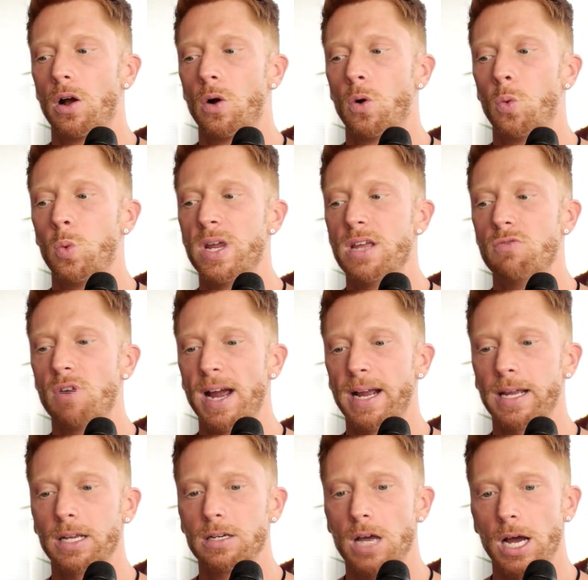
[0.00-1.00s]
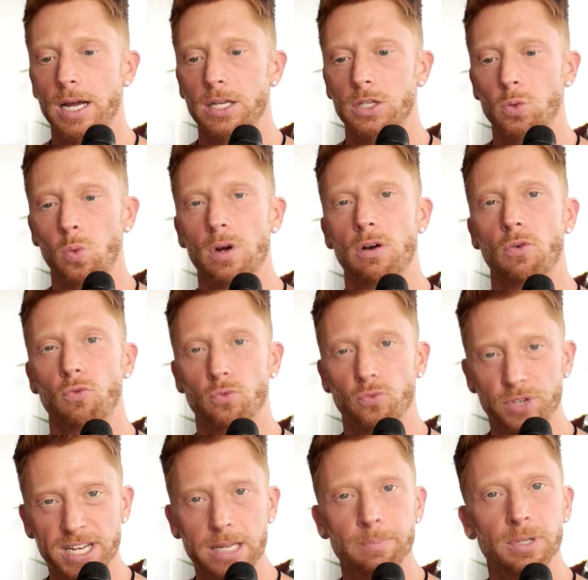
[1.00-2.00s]
we recognize we're
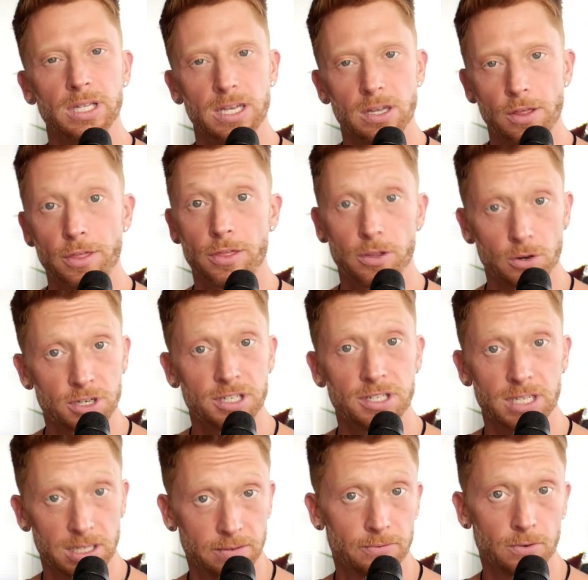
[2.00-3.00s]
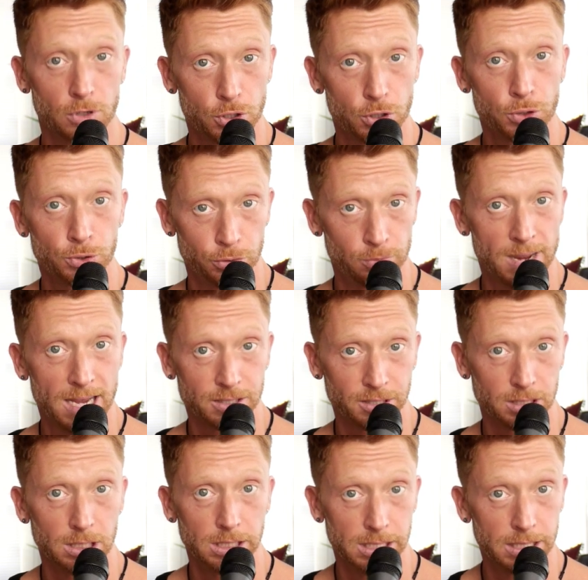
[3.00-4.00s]
deeply thirsty for true
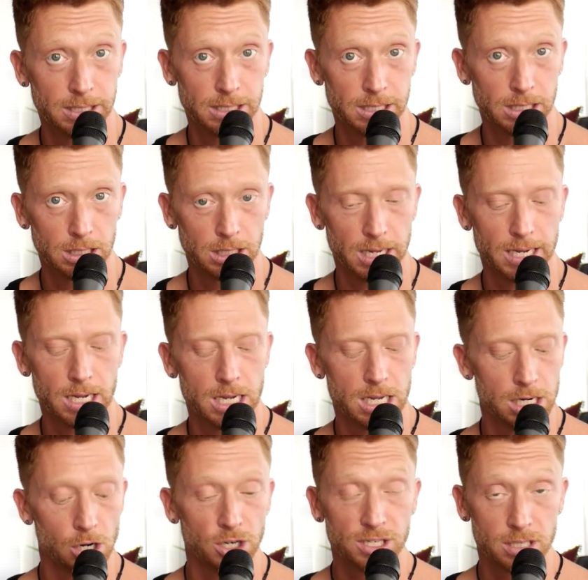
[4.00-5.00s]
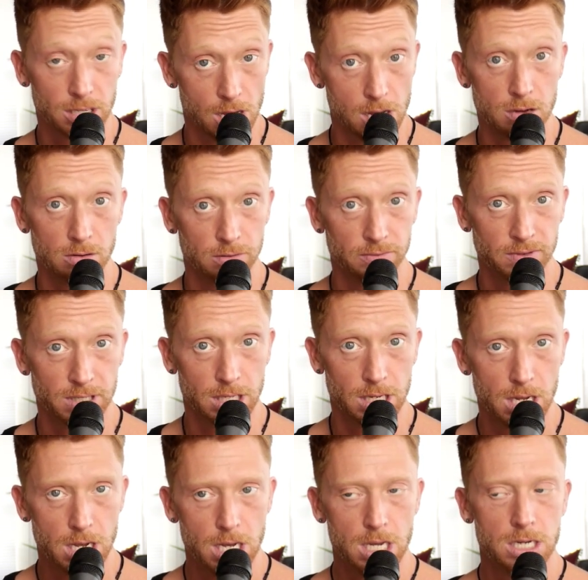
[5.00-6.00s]
masculinity, like in ourselves,
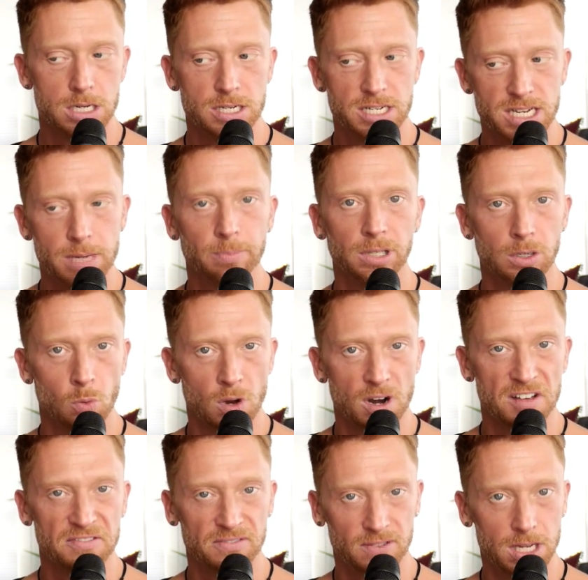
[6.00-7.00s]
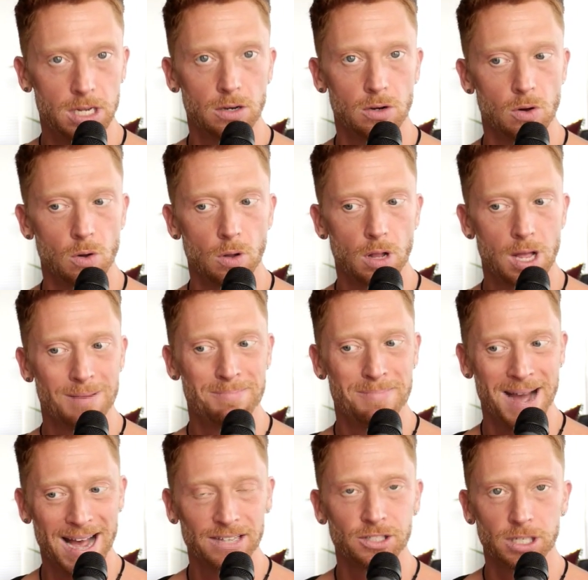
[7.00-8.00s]
deeply want to feel
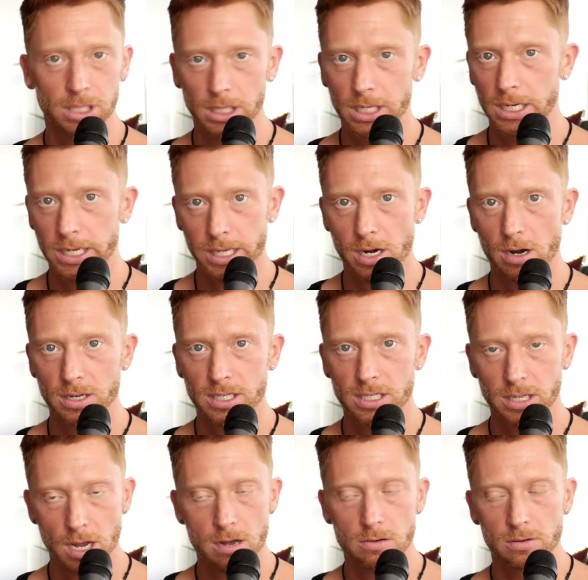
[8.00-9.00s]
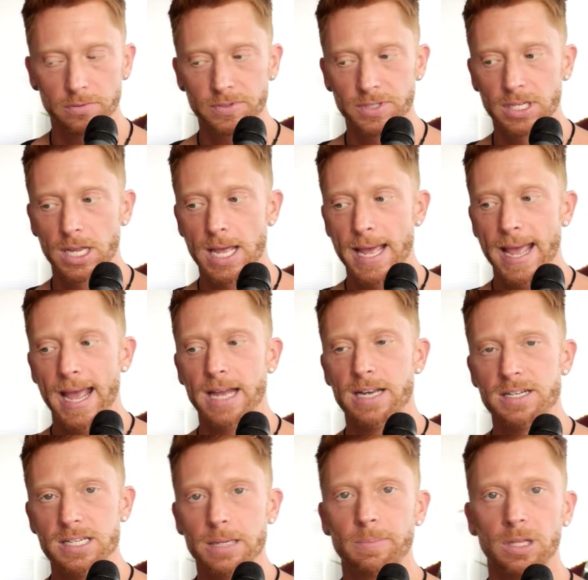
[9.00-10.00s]
masculine in ourselves, and
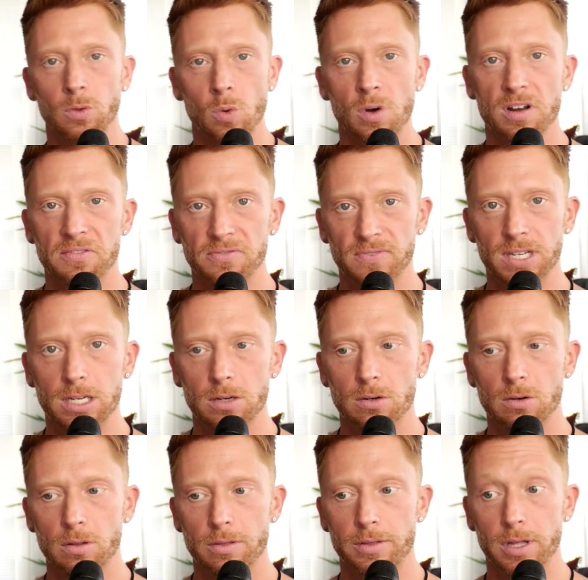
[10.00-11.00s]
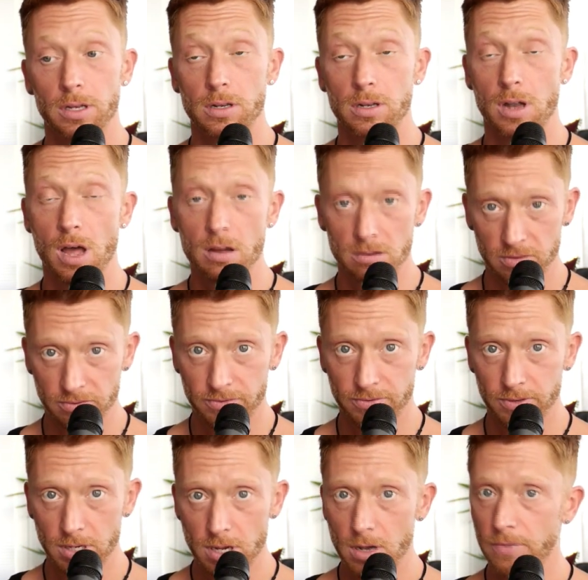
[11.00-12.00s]
deeply want to feel the love
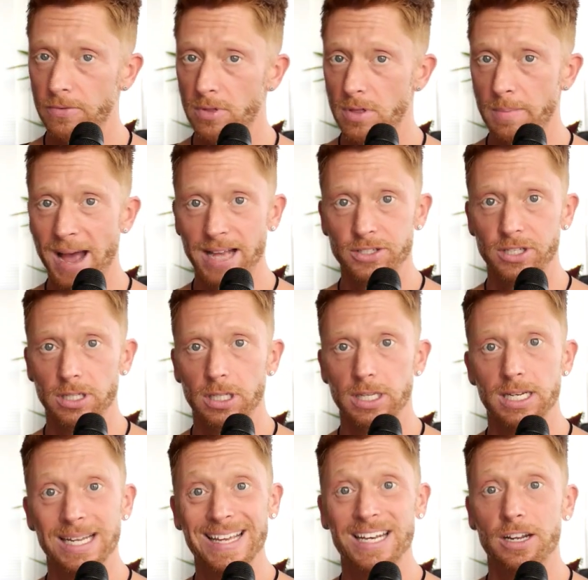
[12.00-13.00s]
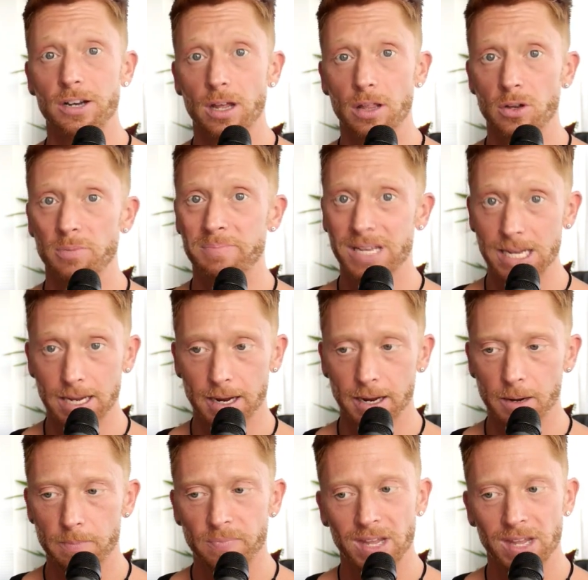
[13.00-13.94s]
for the masculine in another being.